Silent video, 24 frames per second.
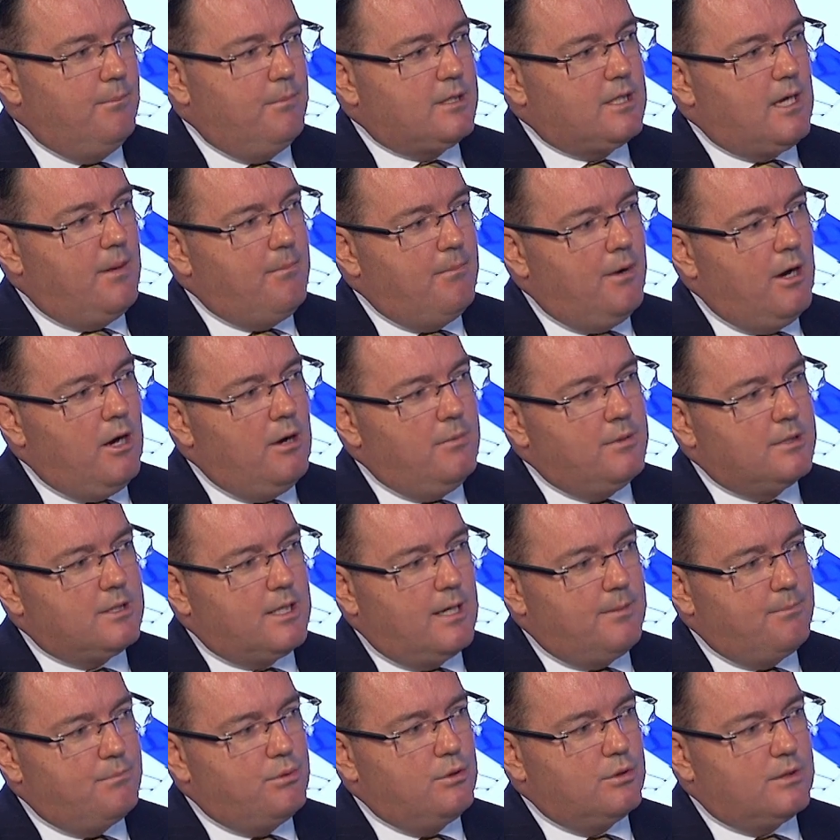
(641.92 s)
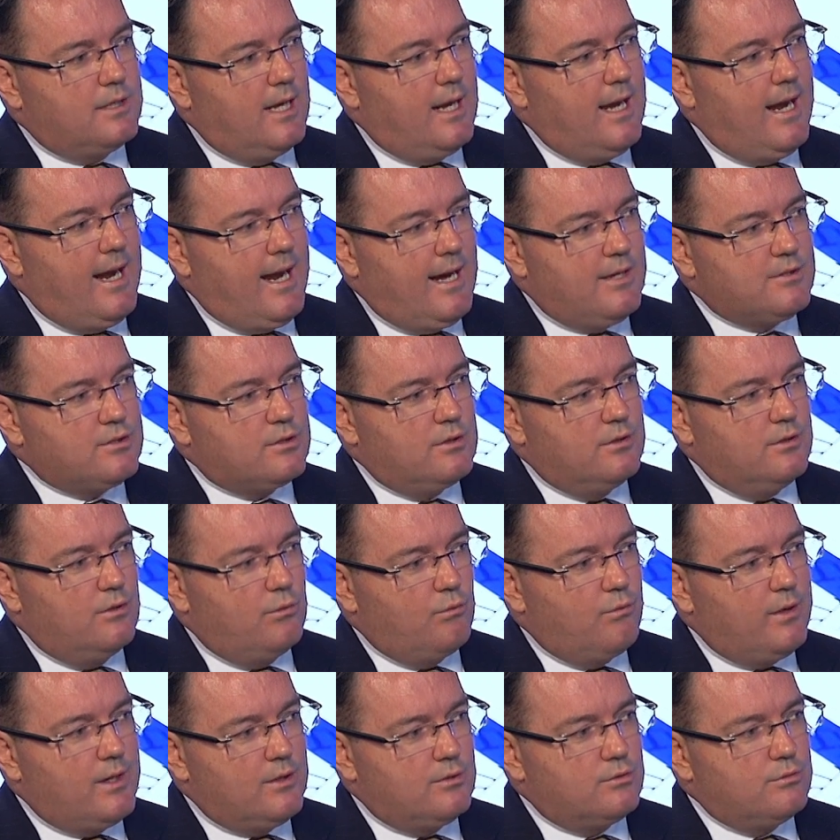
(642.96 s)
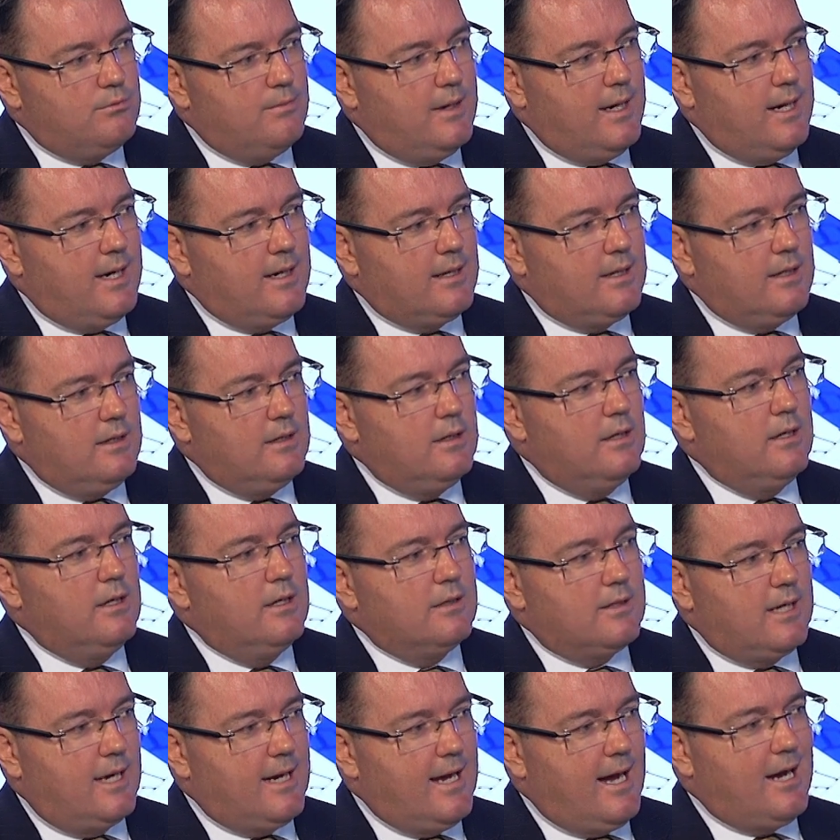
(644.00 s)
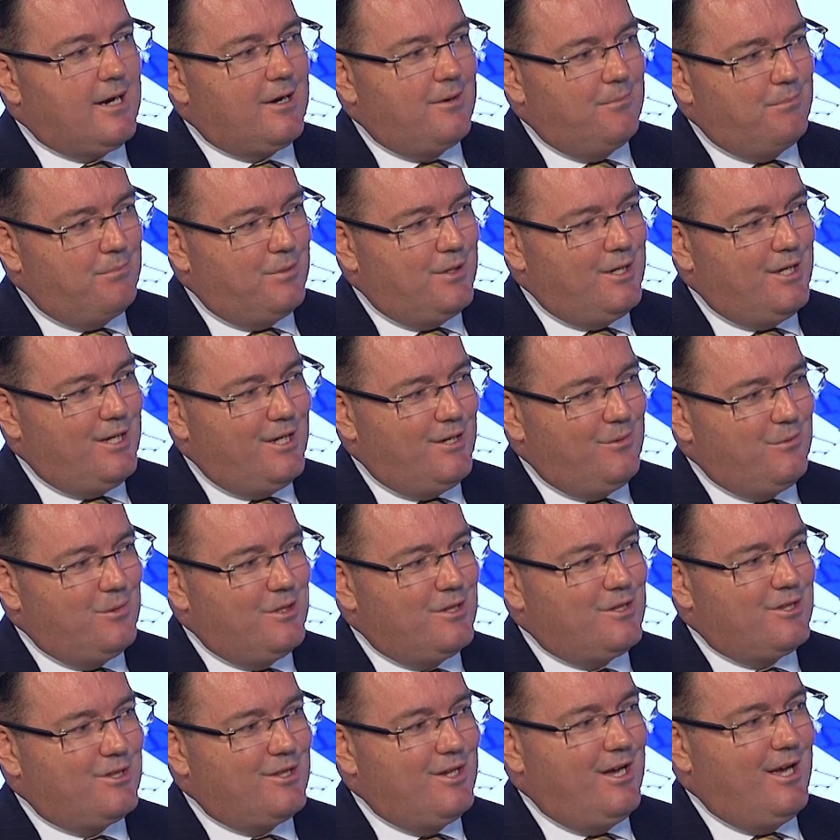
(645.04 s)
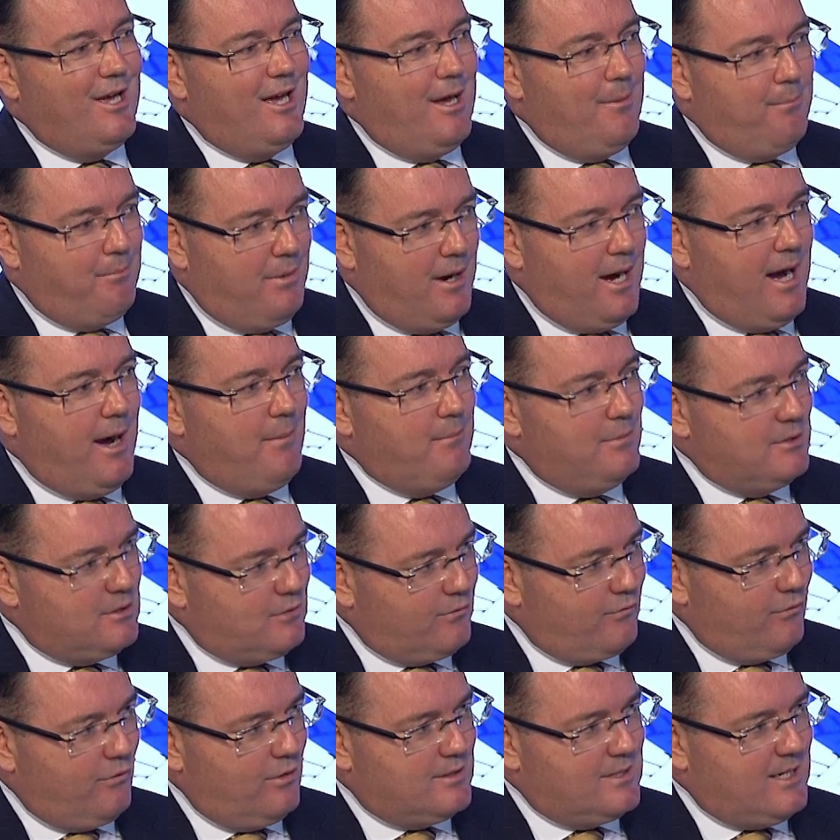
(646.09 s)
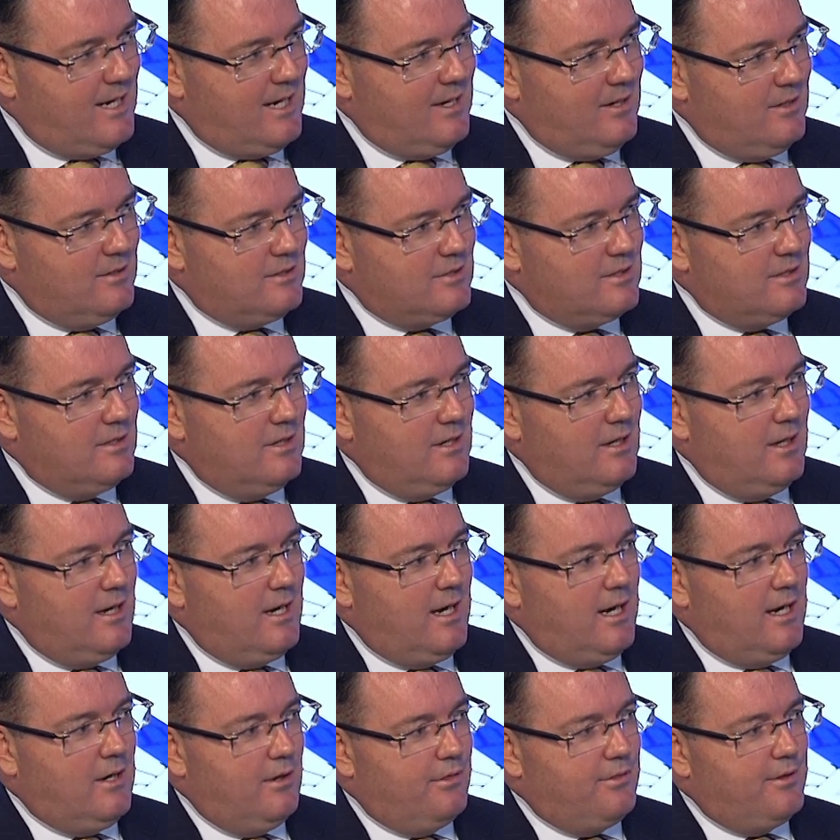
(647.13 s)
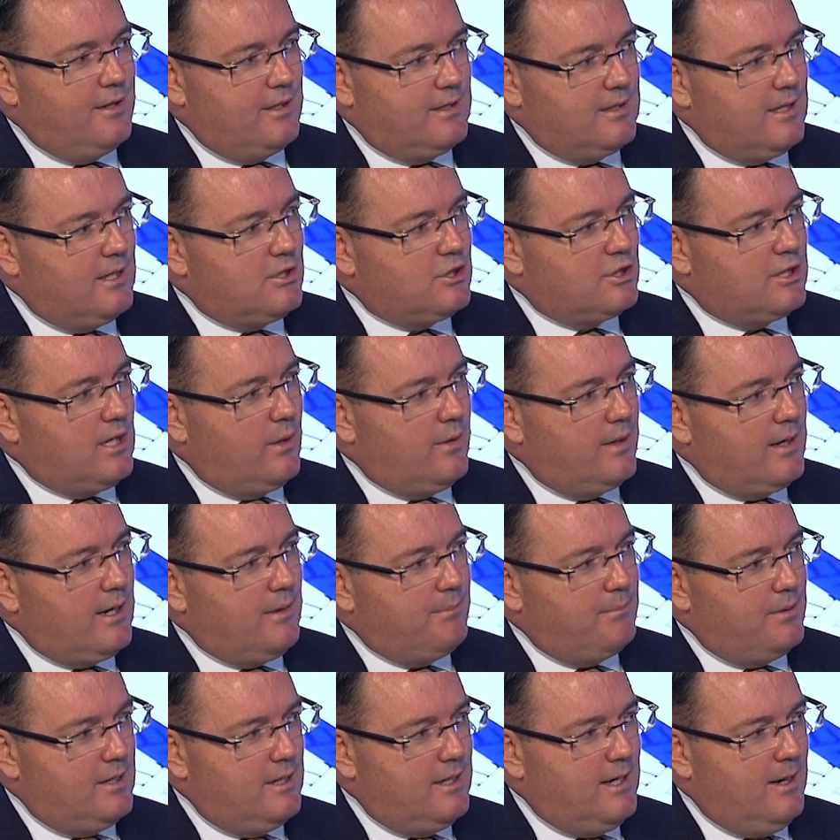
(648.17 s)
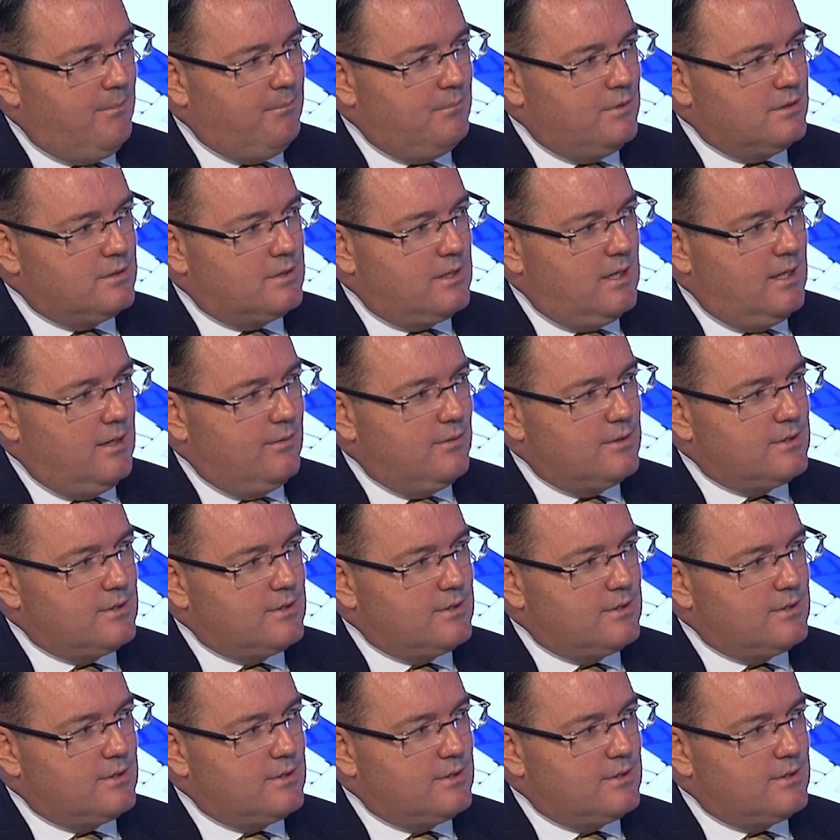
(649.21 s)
But the moment they put that house on the rental market, they are competing with apartments for a tenant. And I think that's showing up in your numbers there,